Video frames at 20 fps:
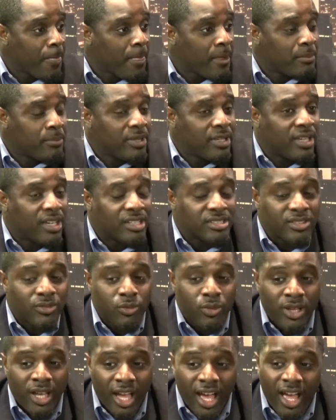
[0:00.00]
Because if
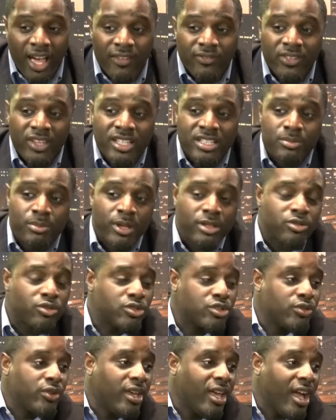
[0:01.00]
we have these mental
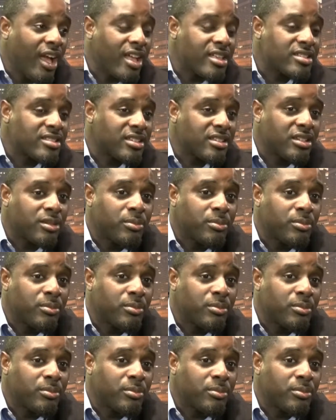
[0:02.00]
triage centers,